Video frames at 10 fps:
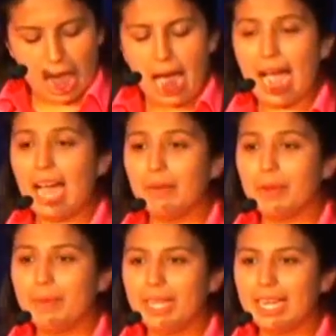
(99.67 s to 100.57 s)
I had
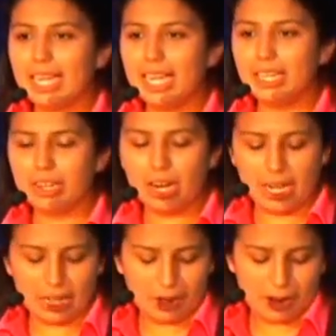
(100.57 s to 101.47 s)
repeated
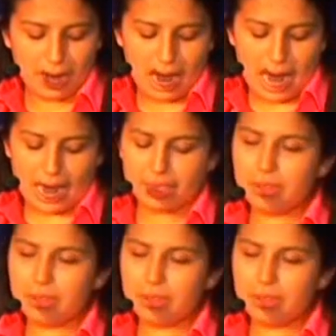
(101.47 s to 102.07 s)
kindergarten, and